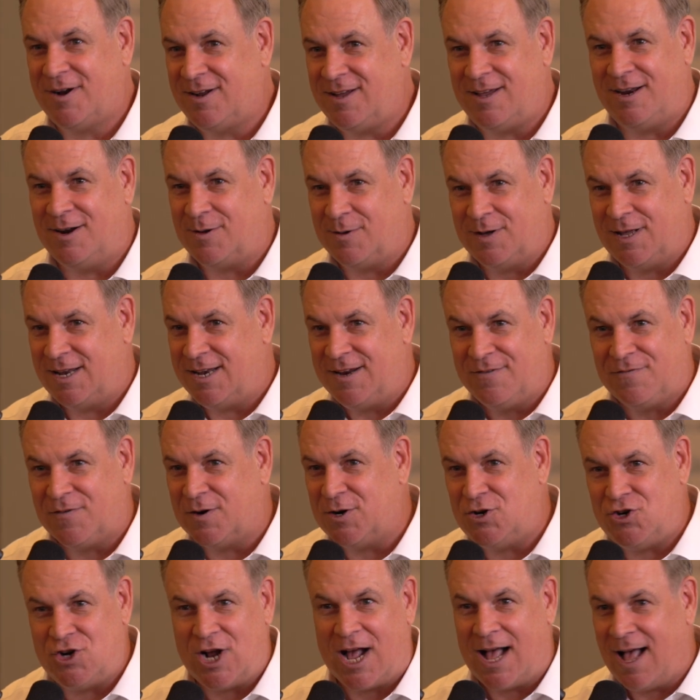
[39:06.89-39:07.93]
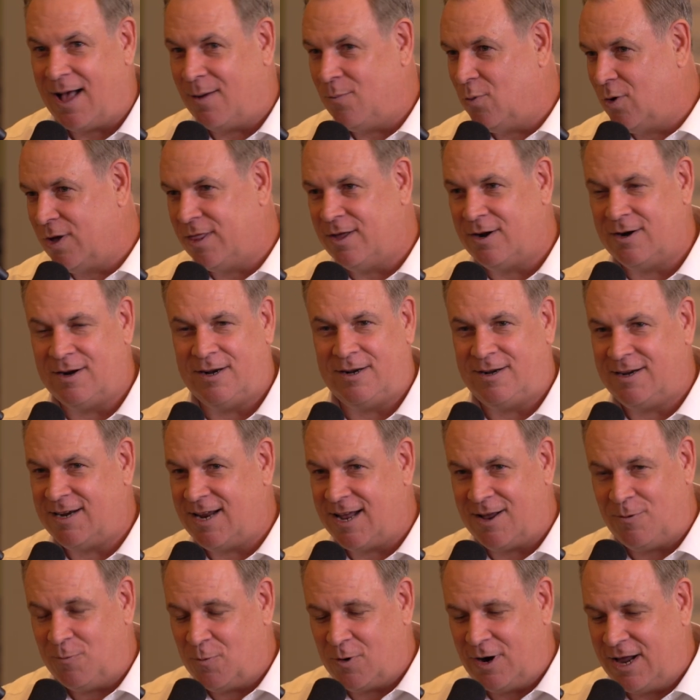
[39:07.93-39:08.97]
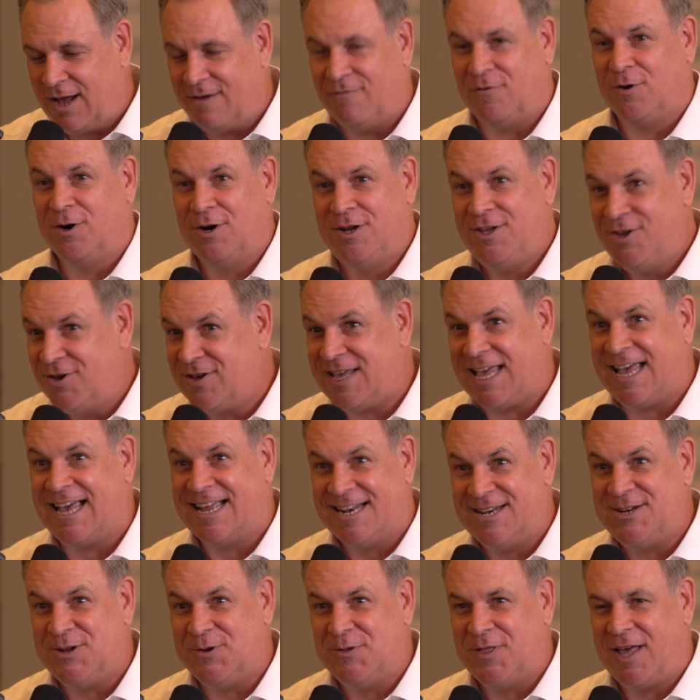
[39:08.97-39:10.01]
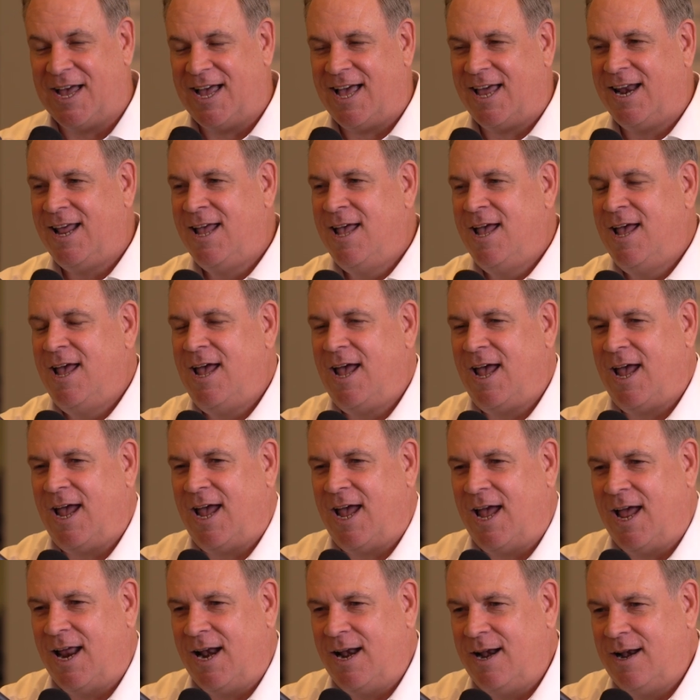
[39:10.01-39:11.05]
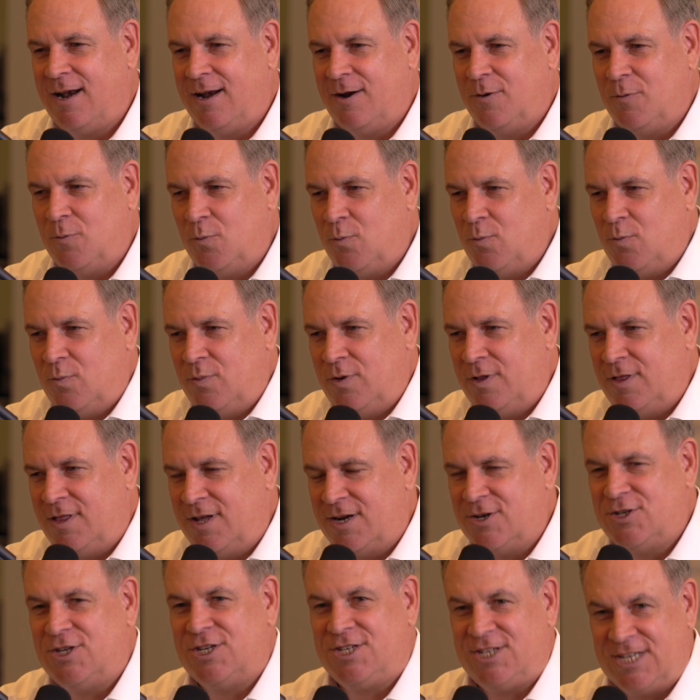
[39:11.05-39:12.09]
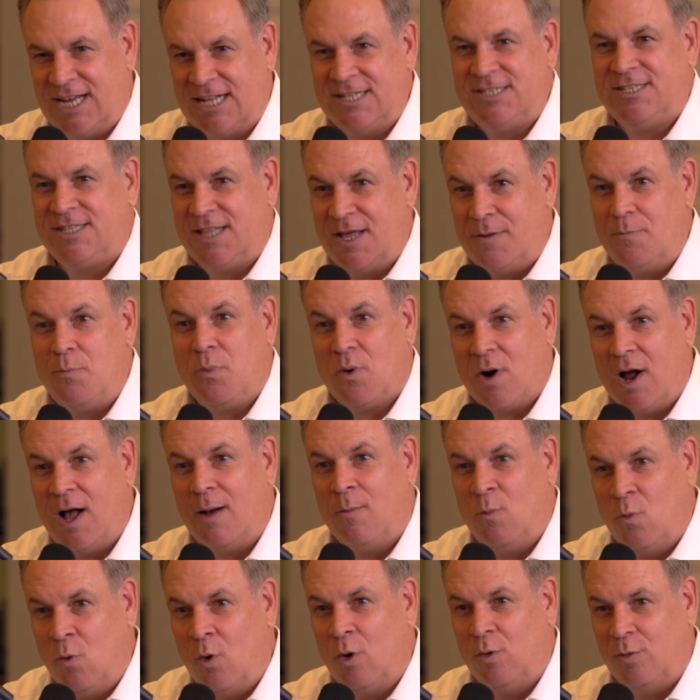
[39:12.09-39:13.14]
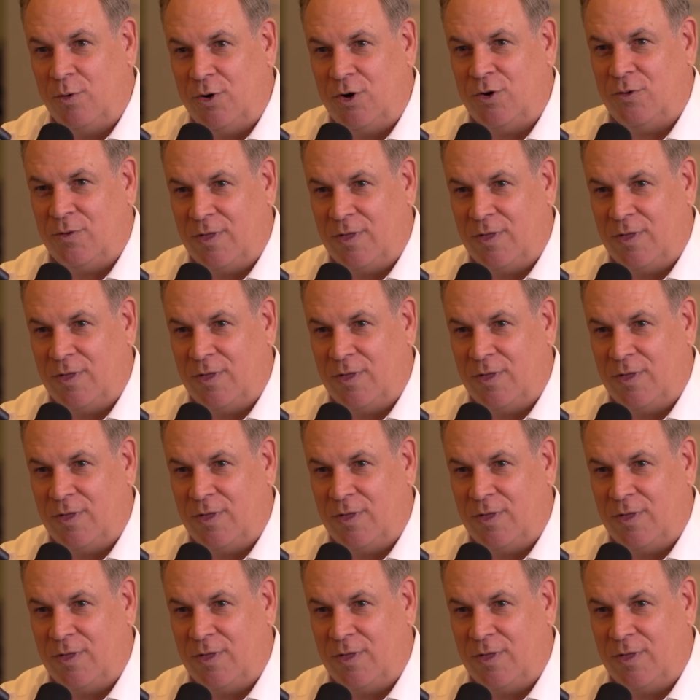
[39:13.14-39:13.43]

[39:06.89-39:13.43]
a different job, right? Whatever, you can't do that. And there's a sense that Brom won't do